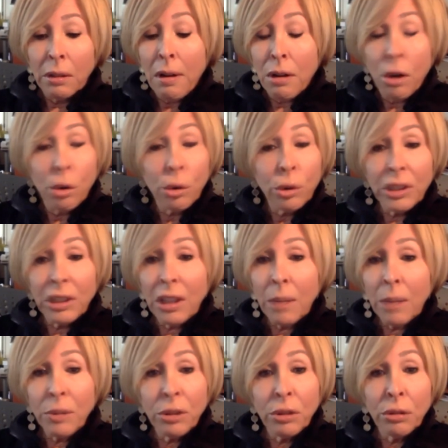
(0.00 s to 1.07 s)
cozying
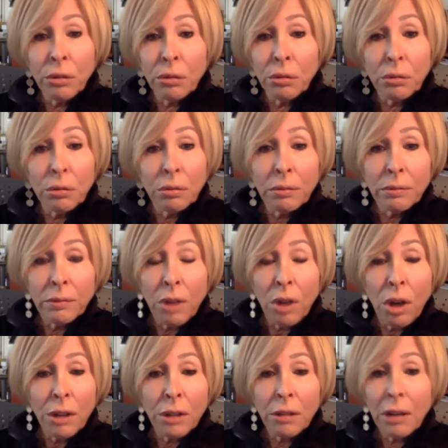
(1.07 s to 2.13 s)
up to
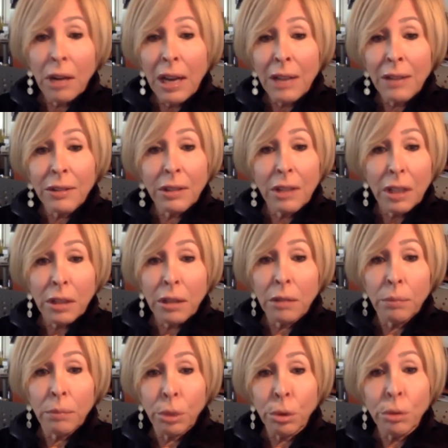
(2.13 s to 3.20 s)
autocrats like
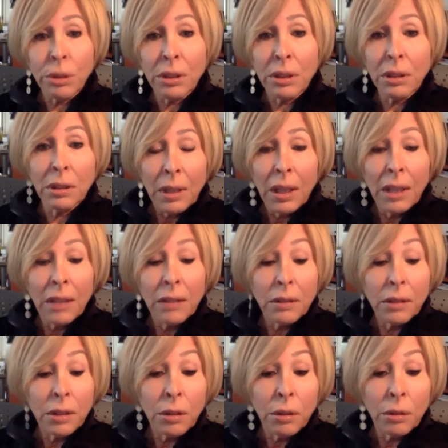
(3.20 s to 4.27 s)
Putin, and
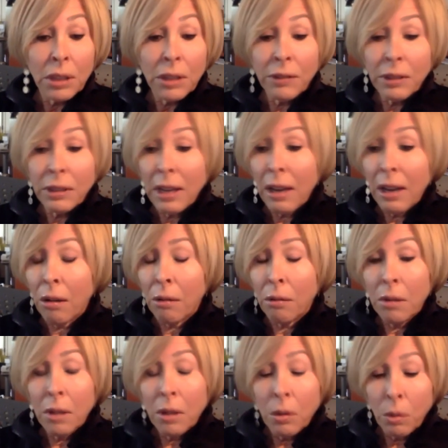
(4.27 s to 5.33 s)
even now,
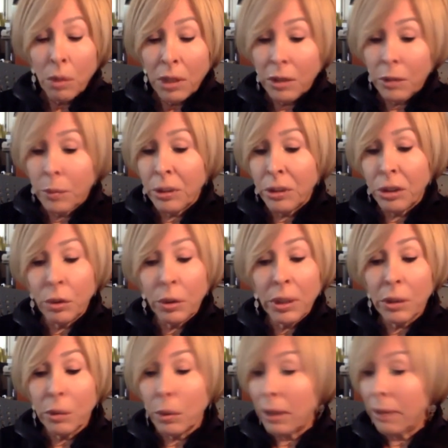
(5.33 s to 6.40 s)
what he's been
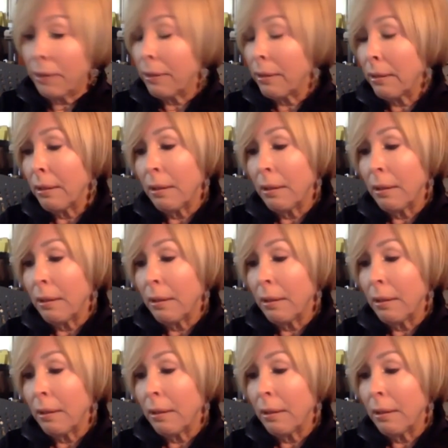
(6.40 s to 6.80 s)
doing with